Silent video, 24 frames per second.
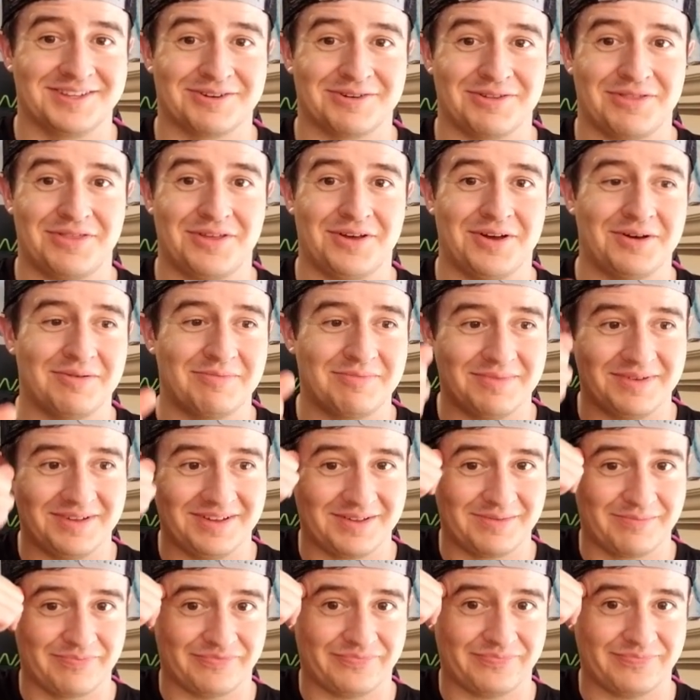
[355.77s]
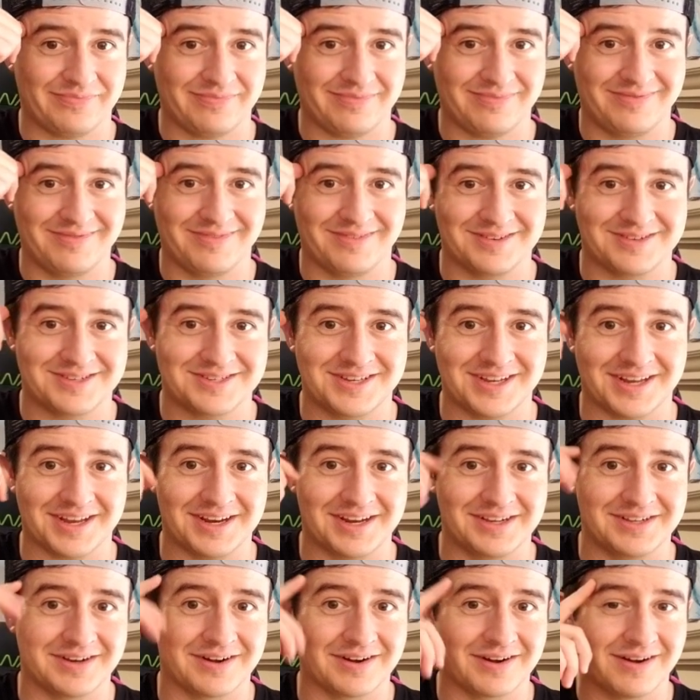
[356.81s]
thumb, stick it
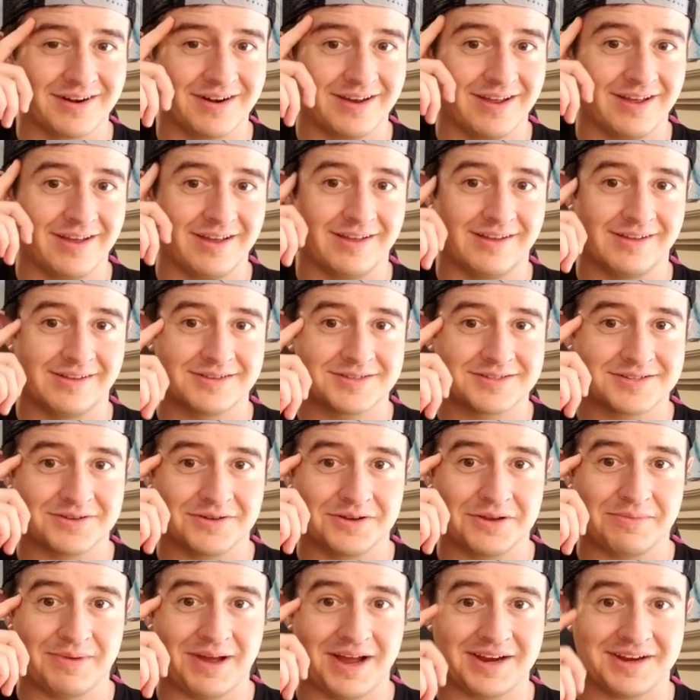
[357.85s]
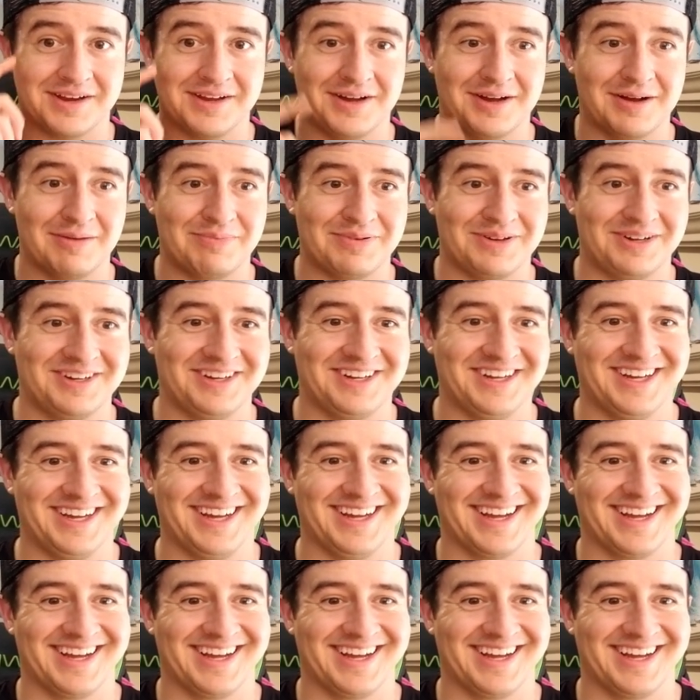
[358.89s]
in there, sew you back up,